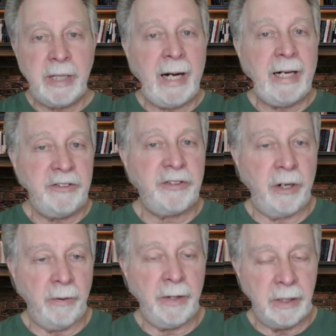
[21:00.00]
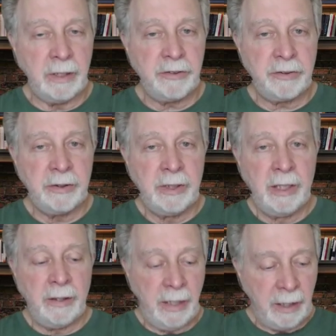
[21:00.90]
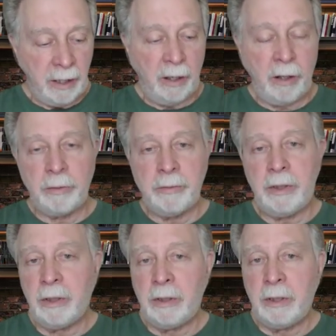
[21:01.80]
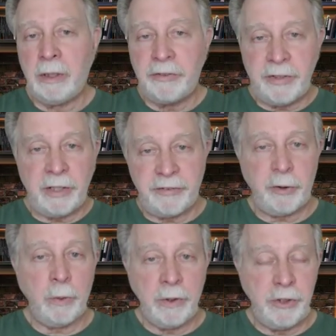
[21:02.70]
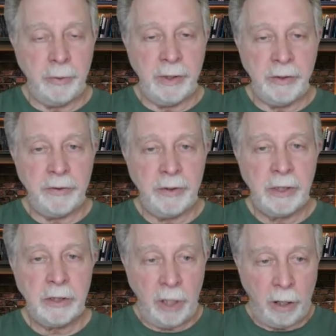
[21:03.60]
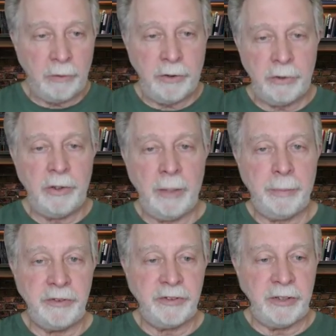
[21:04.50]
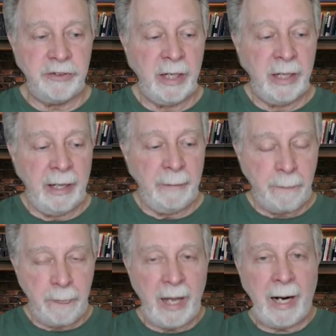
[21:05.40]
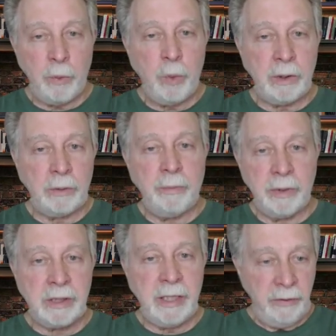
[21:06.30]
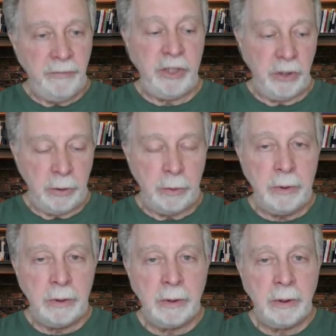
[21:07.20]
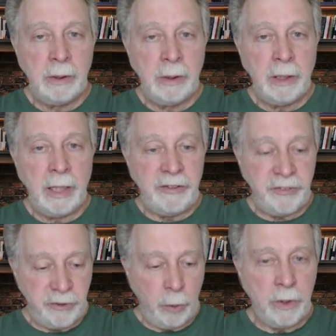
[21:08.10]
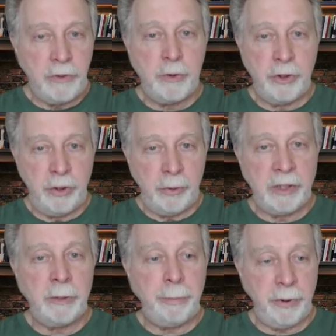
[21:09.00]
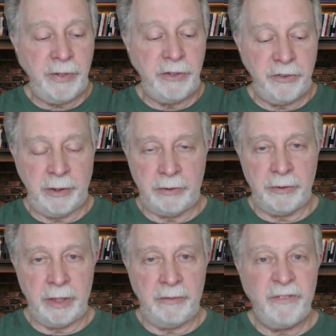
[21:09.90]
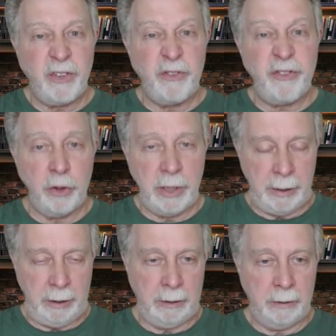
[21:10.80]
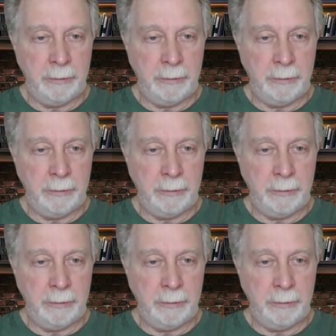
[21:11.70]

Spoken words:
guy saw this that owned self-storage units, called her up and says, I will give you a storage unit to put these things in for free.